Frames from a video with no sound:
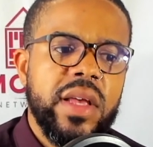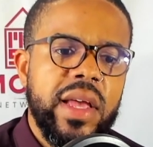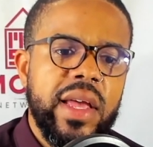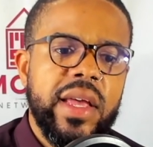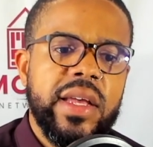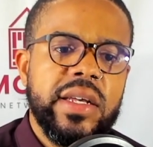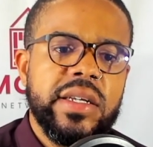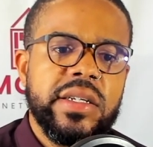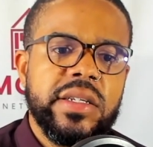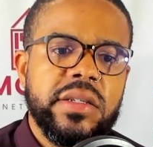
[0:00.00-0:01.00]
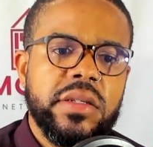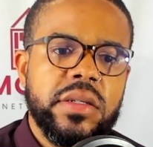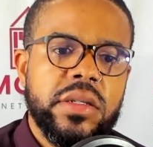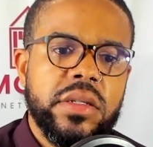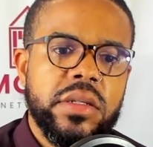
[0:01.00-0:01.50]

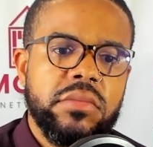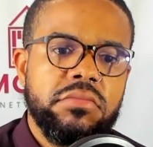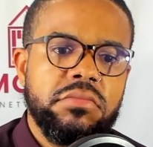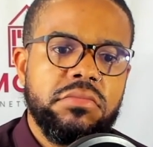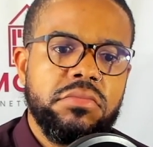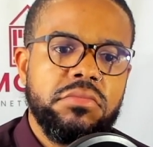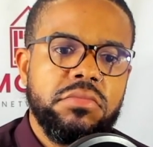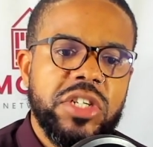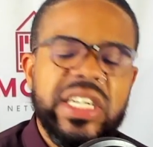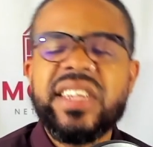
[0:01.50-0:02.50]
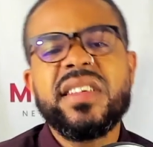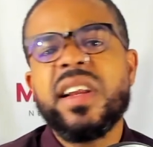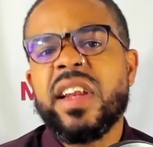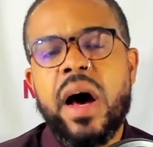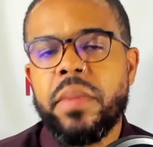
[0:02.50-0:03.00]
is, she isn't an
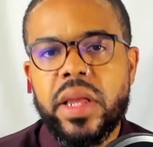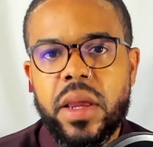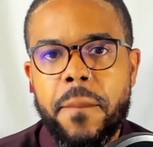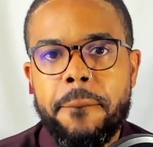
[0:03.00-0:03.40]
anomaly.